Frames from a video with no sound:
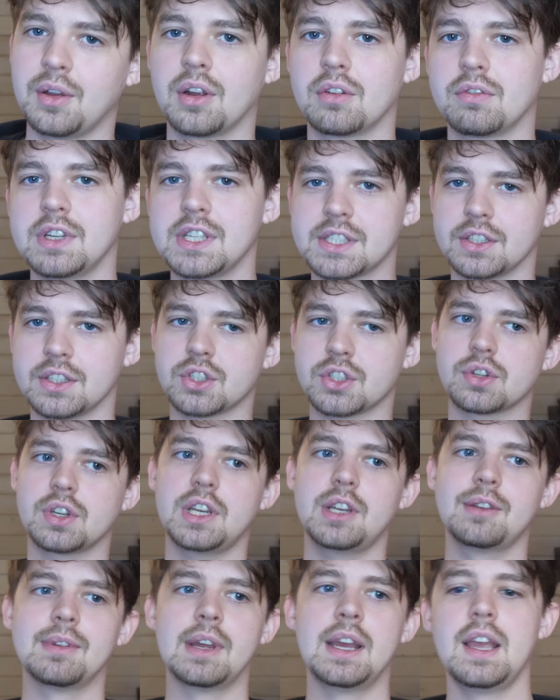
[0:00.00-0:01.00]
a recent
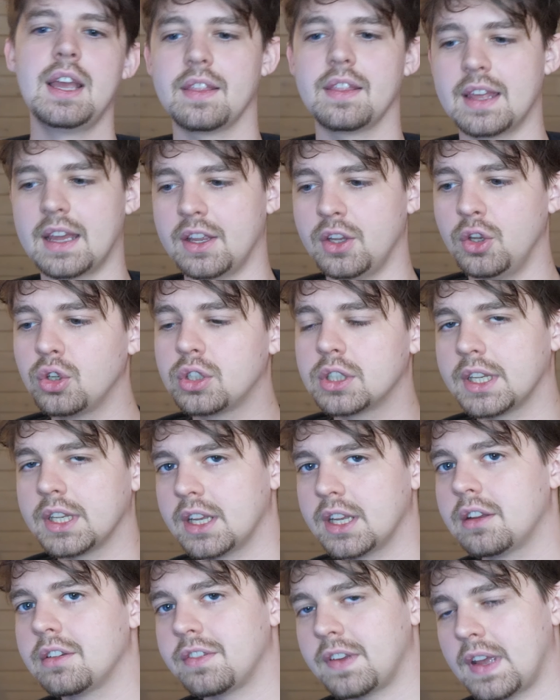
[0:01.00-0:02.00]
stream, that you could
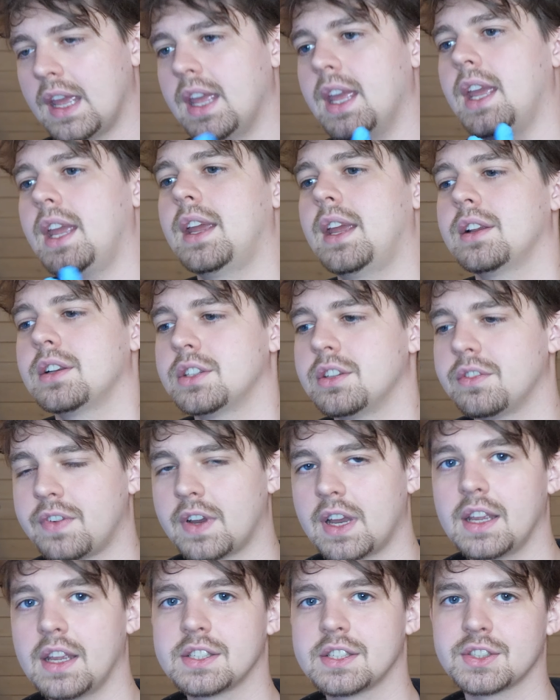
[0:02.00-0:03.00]
give a
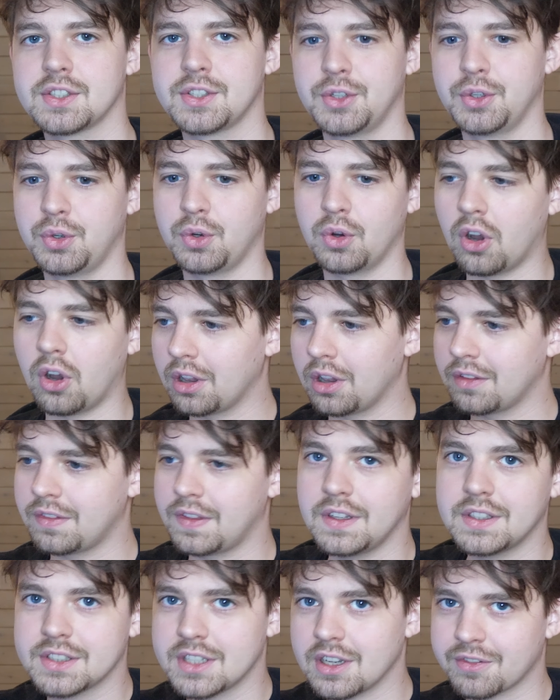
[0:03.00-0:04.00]
device to all of
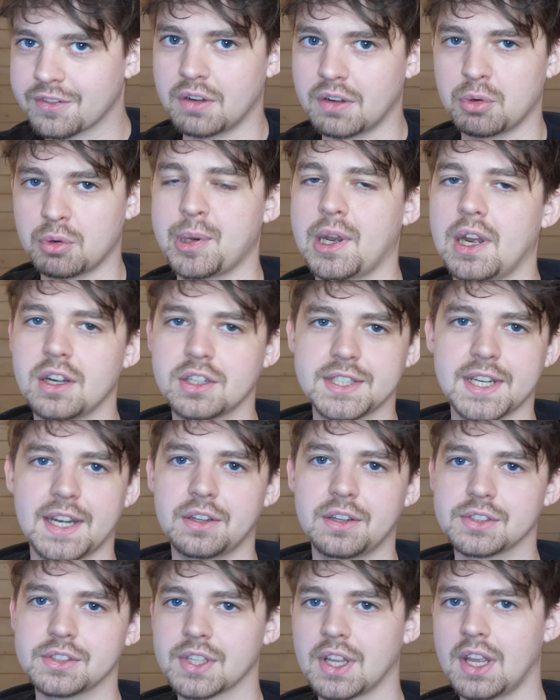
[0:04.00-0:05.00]
these different repair
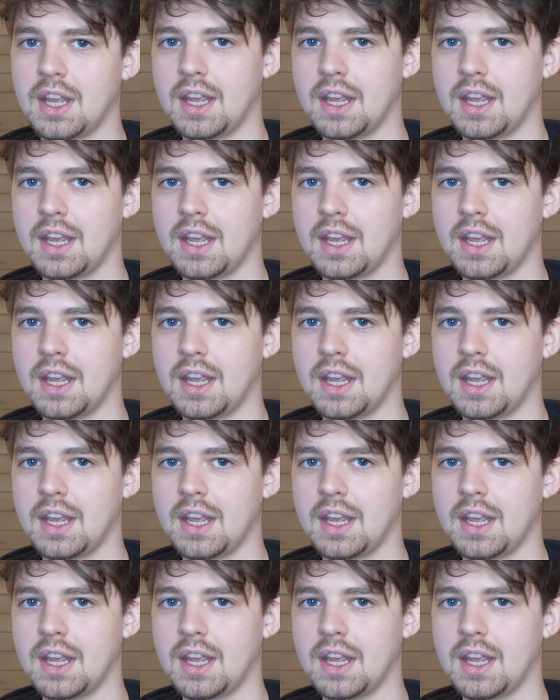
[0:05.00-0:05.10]
channels